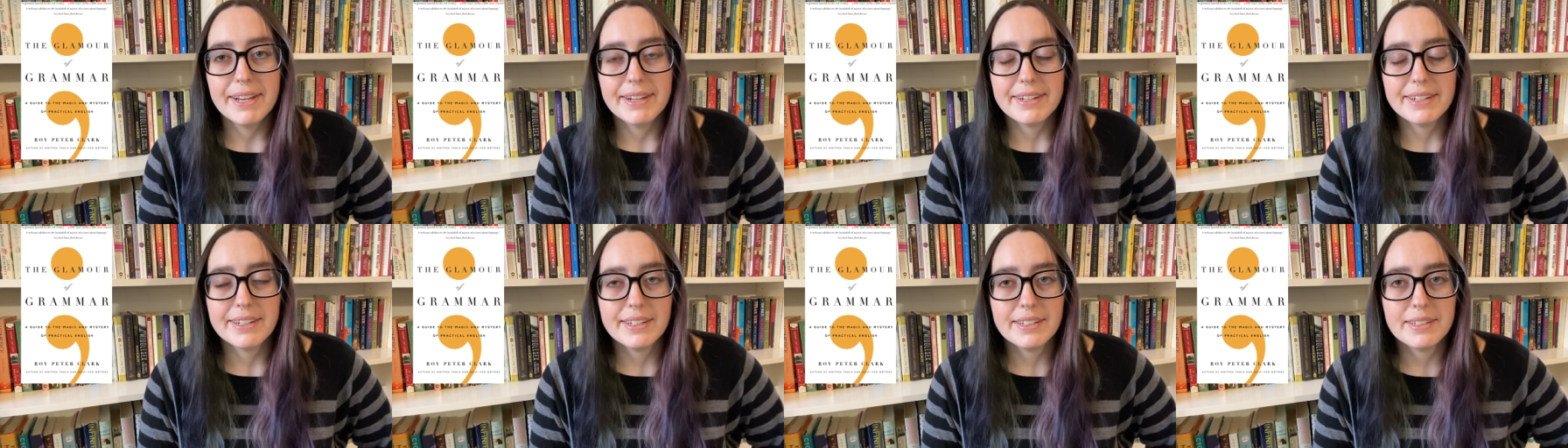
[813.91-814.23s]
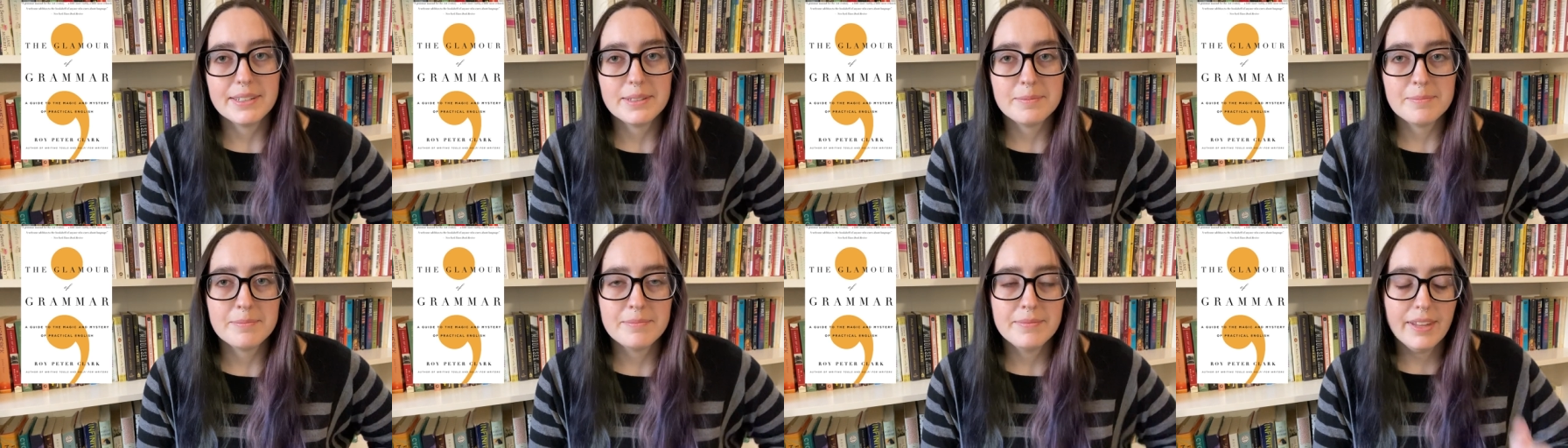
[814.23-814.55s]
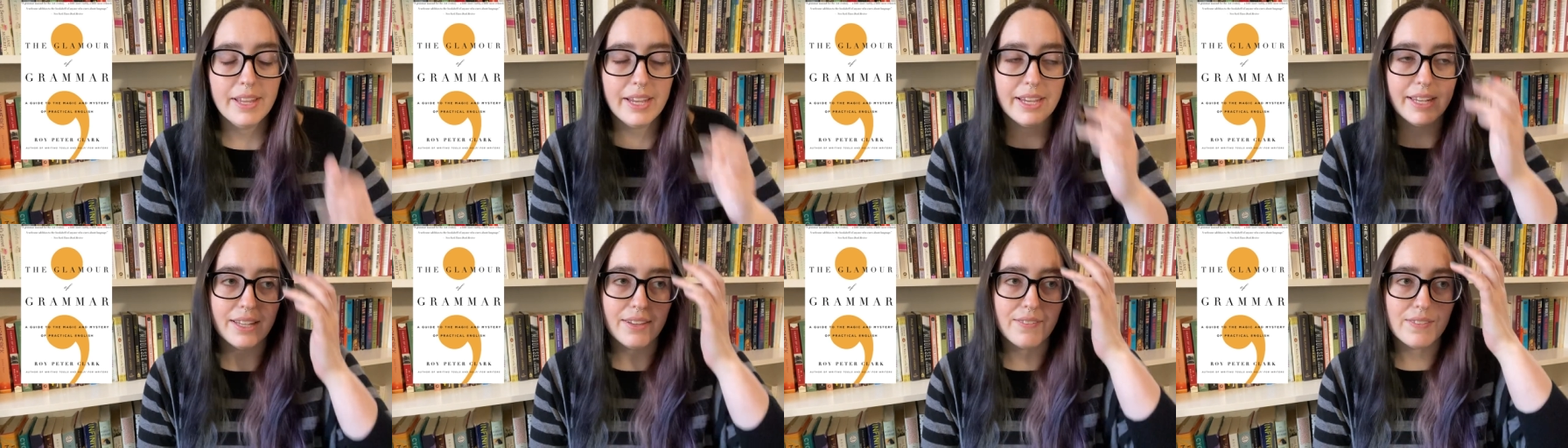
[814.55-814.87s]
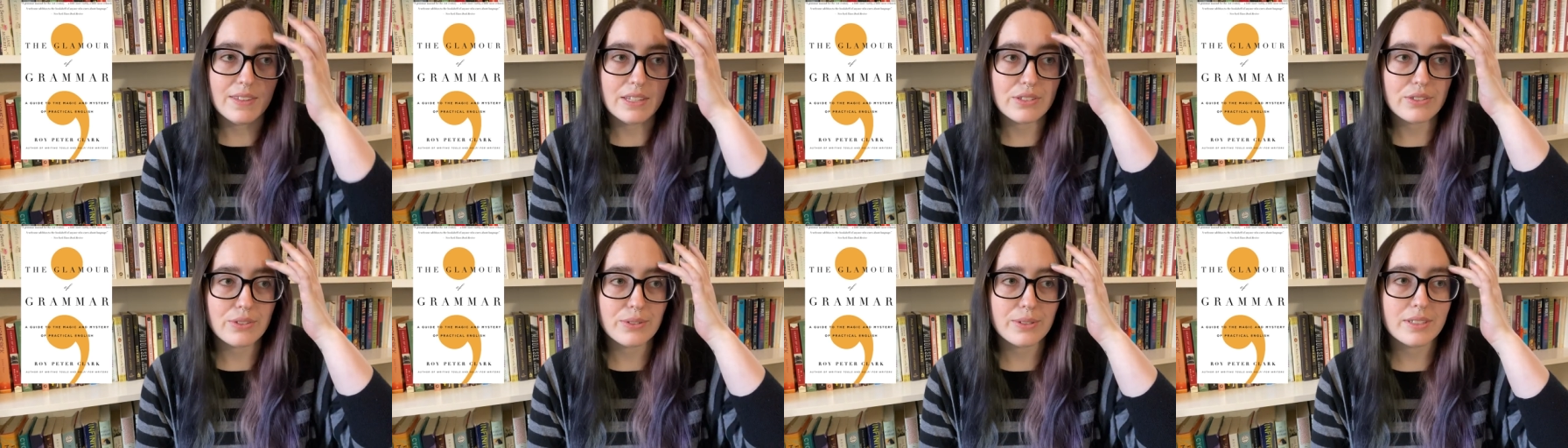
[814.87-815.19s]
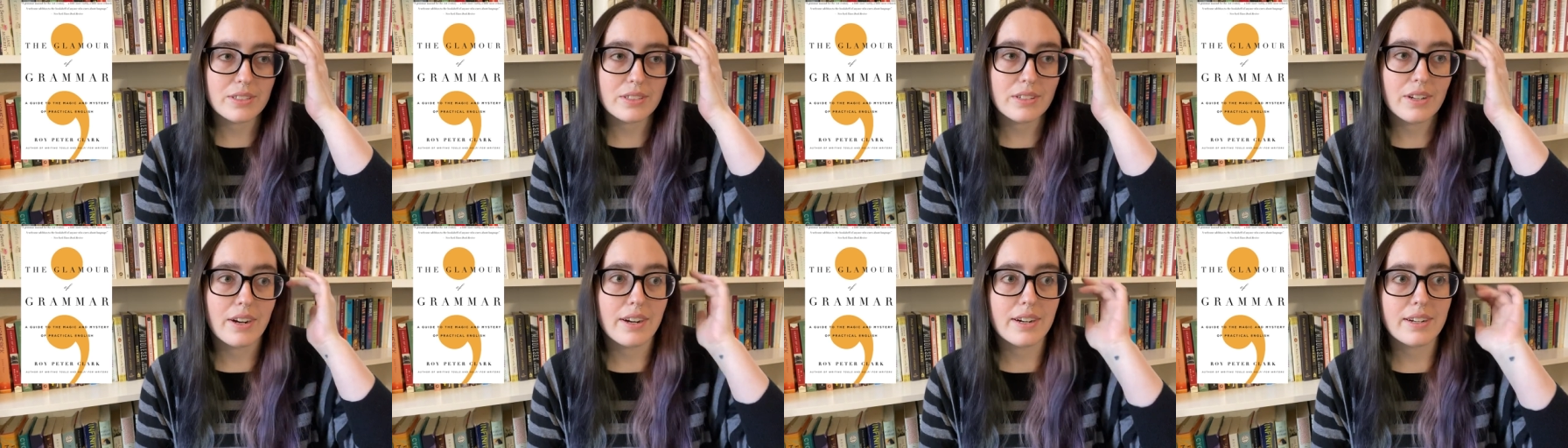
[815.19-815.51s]
Um, I give this three
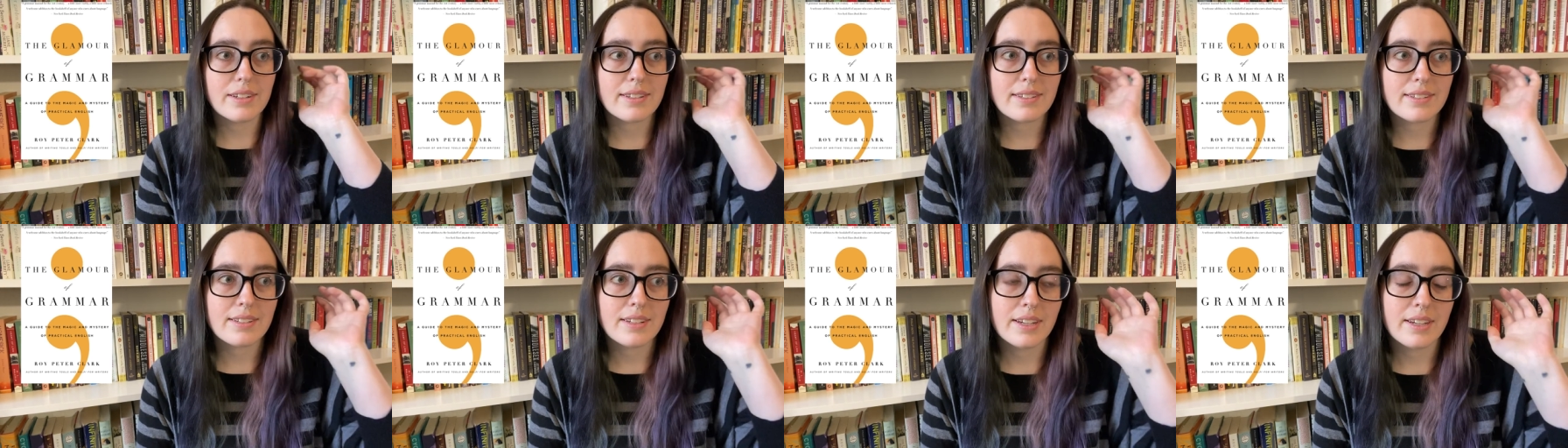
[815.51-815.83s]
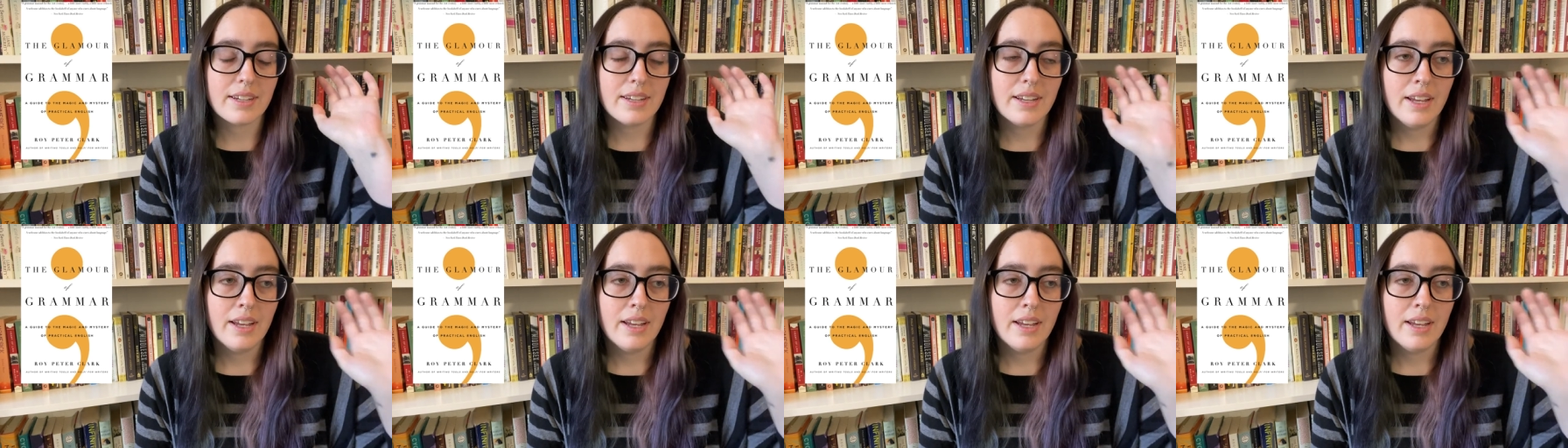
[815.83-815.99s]
stars.